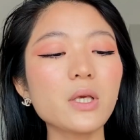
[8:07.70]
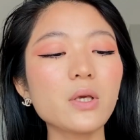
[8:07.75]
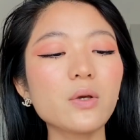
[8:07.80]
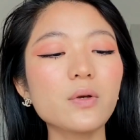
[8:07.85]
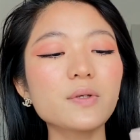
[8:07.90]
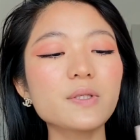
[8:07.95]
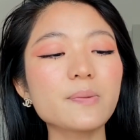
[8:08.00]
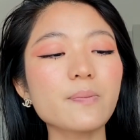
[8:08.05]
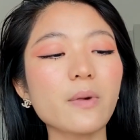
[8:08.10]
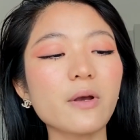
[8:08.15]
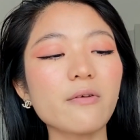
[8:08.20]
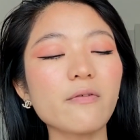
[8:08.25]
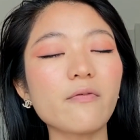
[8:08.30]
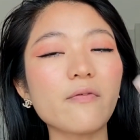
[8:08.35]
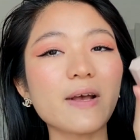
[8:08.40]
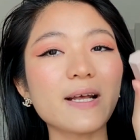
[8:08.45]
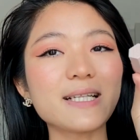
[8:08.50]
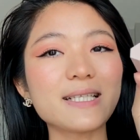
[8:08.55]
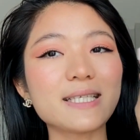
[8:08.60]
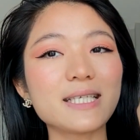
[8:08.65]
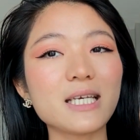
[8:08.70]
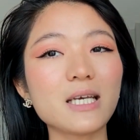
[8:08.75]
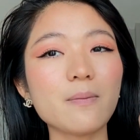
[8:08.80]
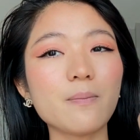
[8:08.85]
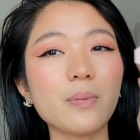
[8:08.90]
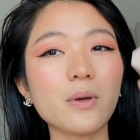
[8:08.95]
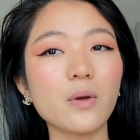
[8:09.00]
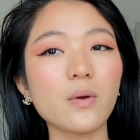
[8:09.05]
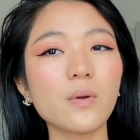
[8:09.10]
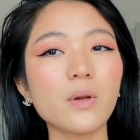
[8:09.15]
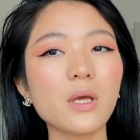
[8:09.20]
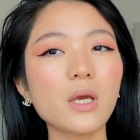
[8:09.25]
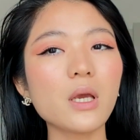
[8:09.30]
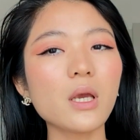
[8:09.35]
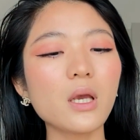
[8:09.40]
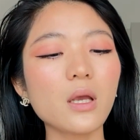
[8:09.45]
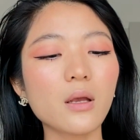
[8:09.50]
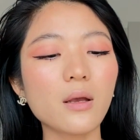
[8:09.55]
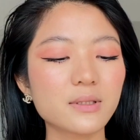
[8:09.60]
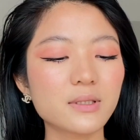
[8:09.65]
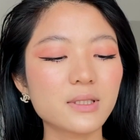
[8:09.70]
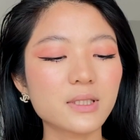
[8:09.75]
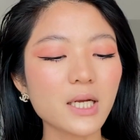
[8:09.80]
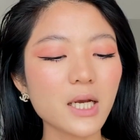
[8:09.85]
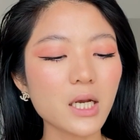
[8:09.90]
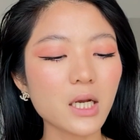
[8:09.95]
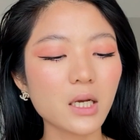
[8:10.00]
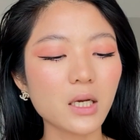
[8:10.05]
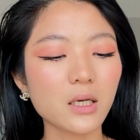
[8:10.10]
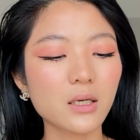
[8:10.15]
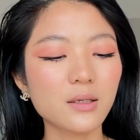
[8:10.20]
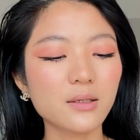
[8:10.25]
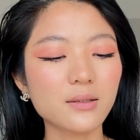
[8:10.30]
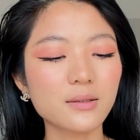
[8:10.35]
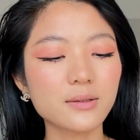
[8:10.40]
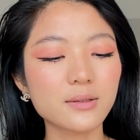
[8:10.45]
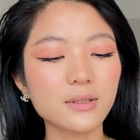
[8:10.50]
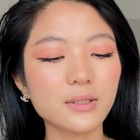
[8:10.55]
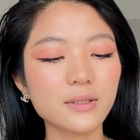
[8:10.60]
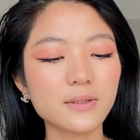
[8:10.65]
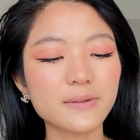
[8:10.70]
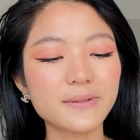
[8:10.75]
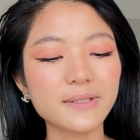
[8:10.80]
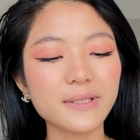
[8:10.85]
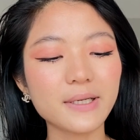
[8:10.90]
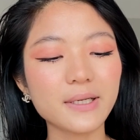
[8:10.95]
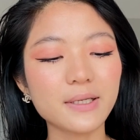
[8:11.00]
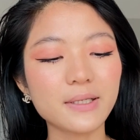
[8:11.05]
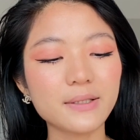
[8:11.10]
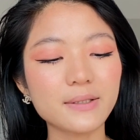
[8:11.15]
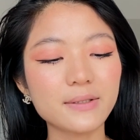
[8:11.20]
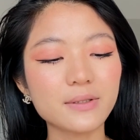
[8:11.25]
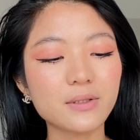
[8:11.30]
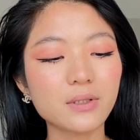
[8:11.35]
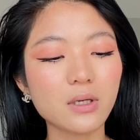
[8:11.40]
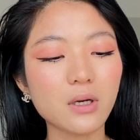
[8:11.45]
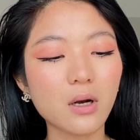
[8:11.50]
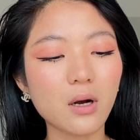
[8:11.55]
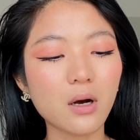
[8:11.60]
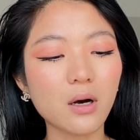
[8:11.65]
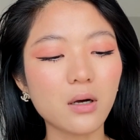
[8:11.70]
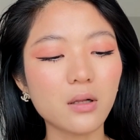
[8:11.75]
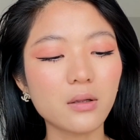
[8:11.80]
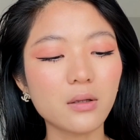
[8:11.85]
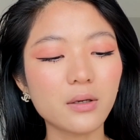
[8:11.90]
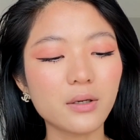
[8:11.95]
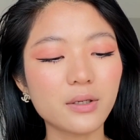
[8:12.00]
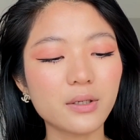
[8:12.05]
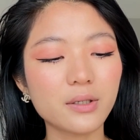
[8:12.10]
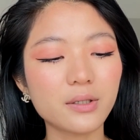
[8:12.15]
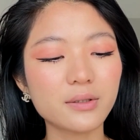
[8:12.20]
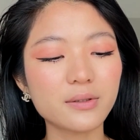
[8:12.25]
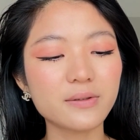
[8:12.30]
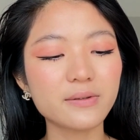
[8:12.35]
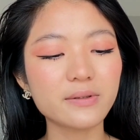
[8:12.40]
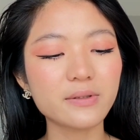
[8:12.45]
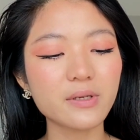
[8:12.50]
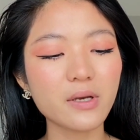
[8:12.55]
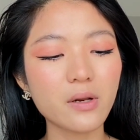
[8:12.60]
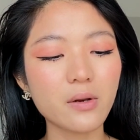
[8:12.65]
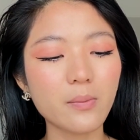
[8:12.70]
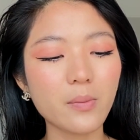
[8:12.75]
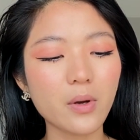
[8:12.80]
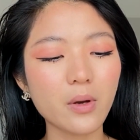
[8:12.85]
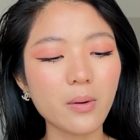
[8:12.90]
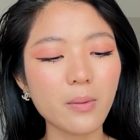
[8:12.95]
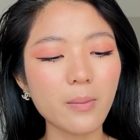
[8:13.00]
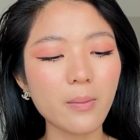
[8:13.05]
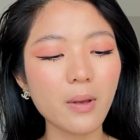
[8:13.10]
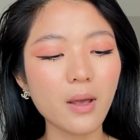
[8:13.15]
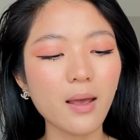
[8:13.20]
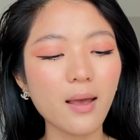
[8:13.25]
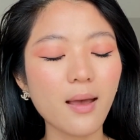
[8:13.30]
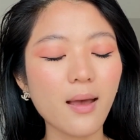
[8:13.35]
use my Fenty Beauty stick. This is the color Cinnamon.